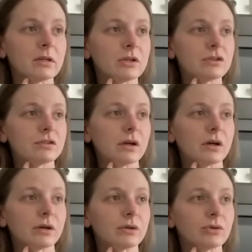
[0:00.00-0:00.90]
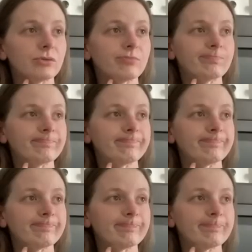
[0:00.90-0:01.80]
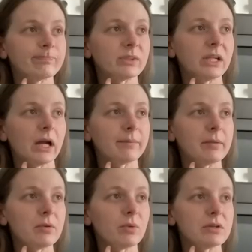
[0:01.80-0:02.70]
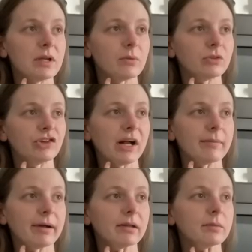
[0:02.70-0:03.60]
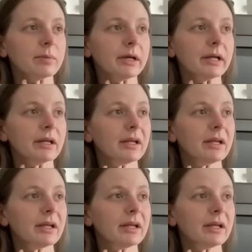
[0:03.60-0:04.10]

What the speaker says: So yeah, maybe one day we'll chat about it, but